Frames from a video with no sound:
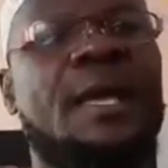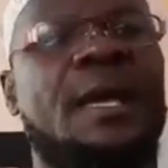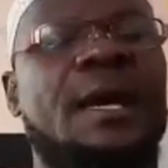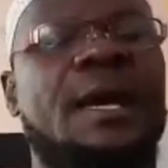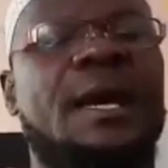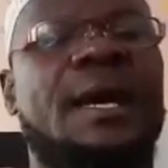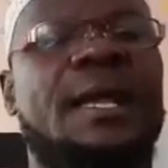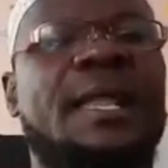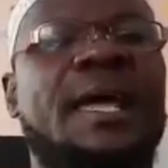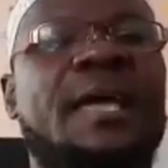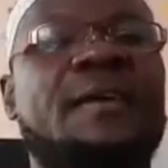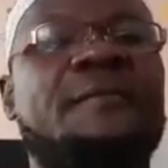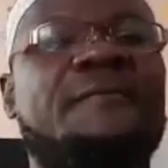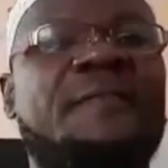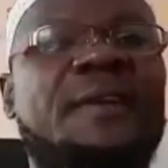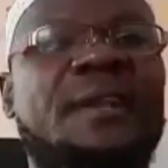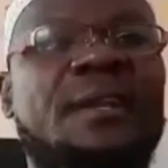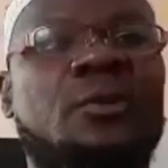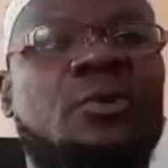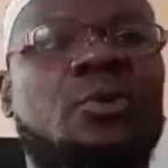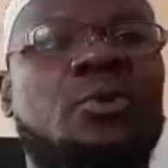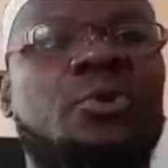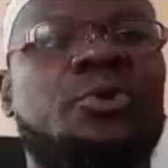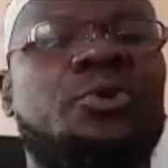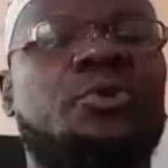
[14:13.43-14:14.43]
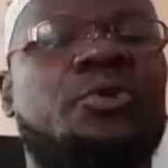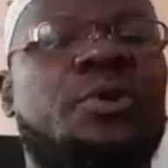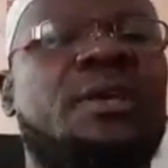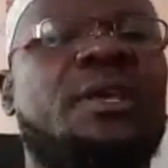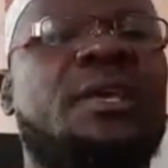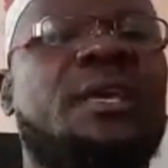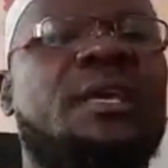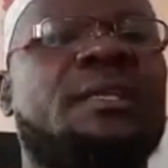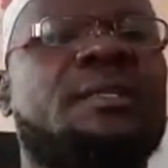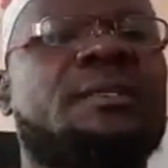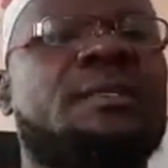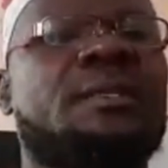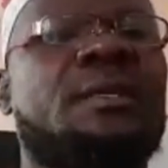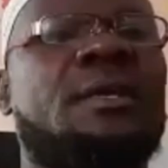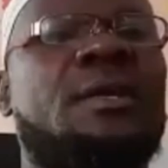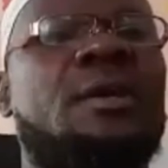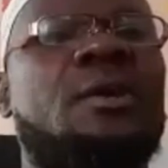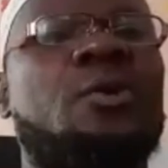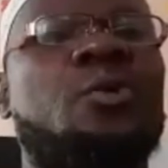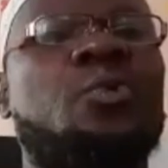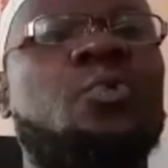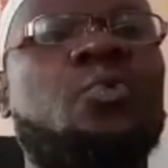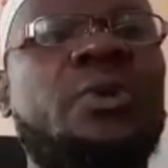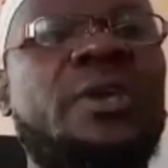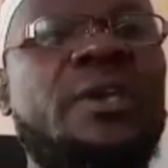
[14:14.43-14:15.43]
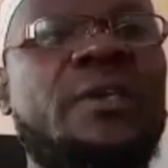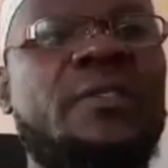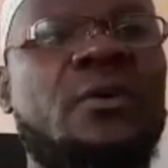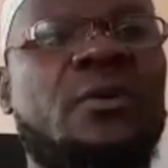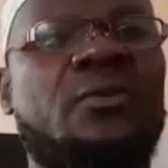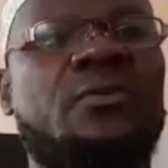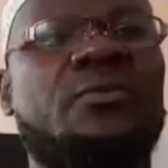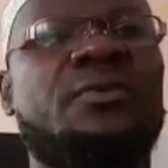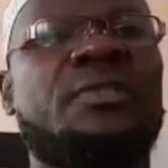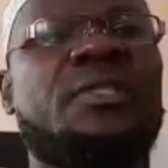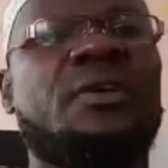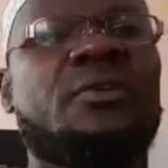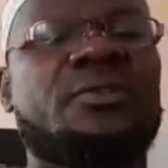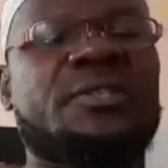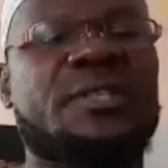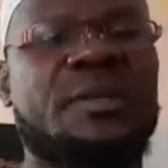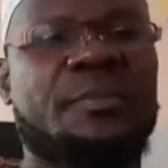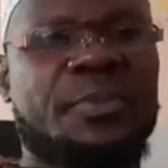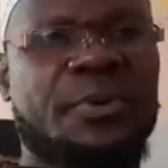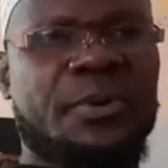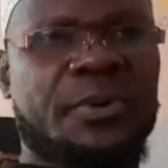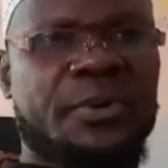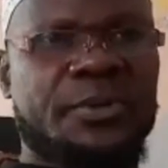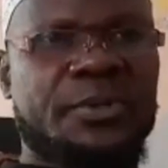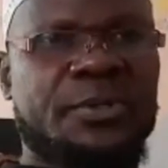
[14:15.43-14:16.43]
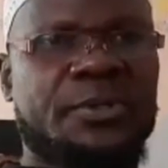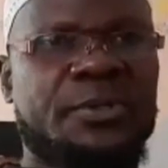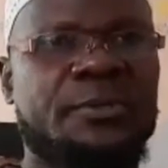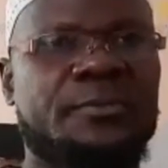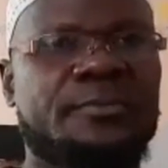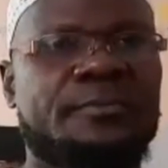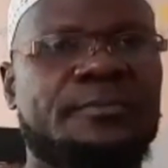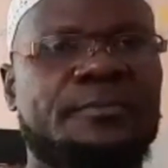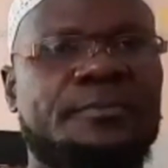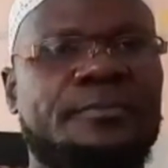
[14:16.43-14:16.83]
And I feel good doing it, with or without support.